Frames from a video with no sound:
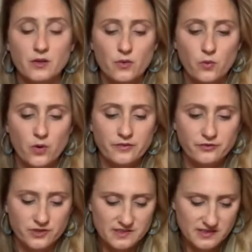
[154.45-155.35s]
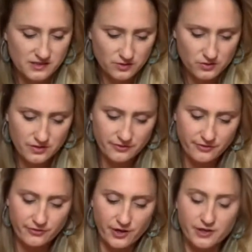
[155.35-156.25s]
One foot still in
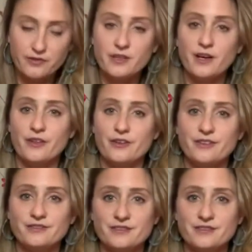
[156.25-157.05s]
front of the other.